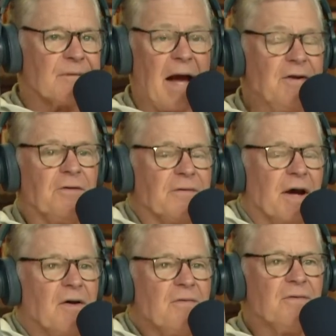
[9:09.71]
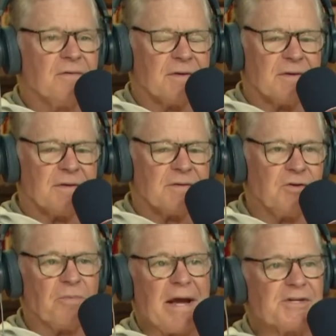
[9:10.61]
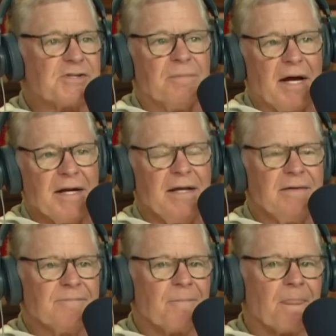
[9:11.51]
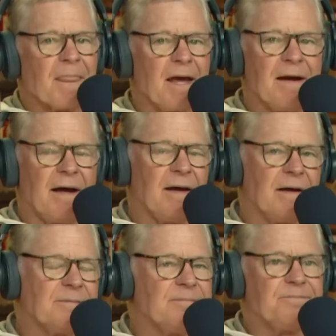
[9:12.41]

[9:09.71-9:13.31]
I don't know. You raise the money, uh,